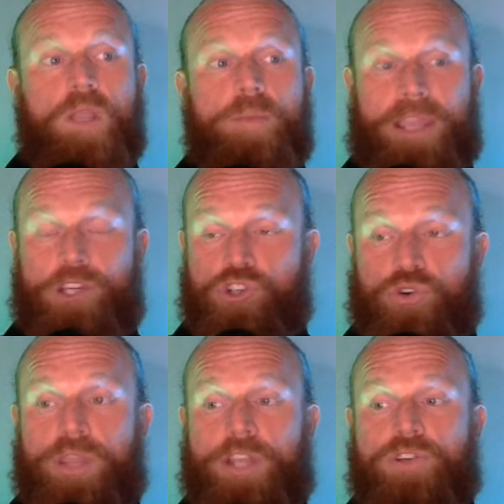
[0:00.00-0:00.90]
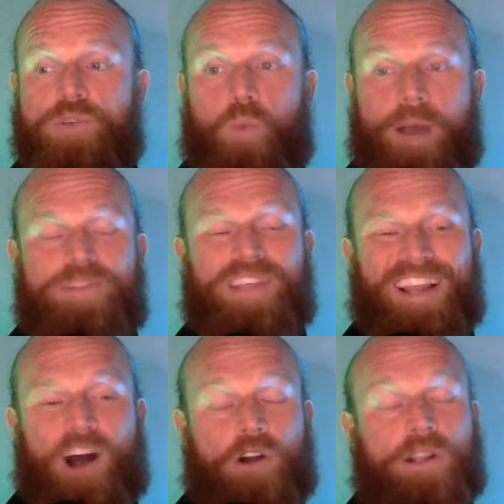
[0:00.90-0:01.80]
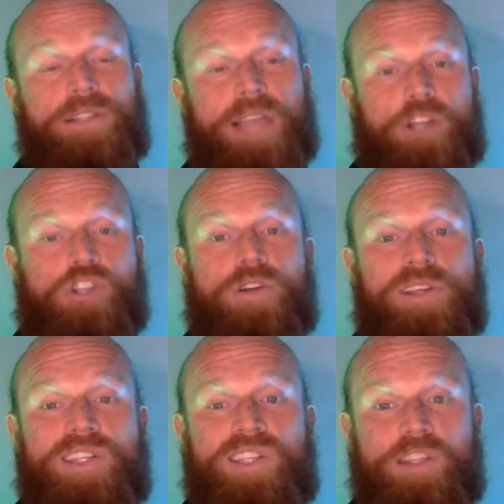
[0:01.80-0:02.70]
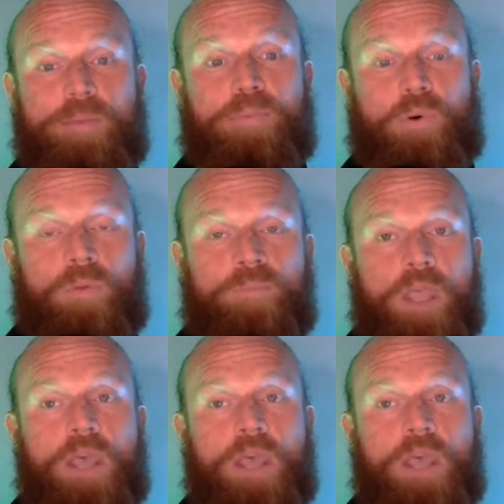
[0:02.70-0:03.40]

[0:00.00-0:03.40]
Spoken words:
Make sure that your website architecture is simple